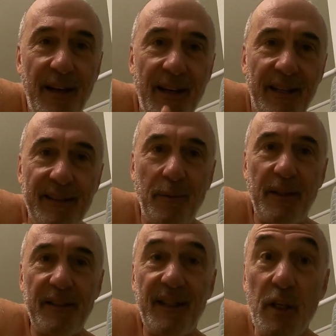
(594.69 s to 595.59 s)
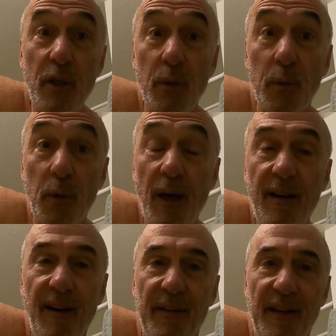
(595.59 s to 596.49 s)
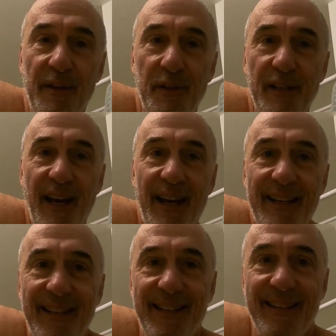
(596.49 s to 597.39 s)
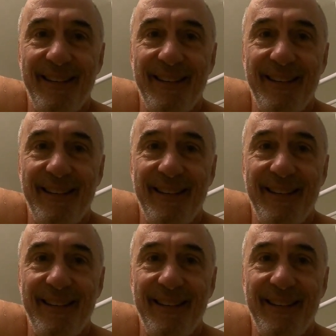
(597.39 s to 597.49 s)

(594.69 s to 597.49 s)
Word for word: Because I want to see you on the other side.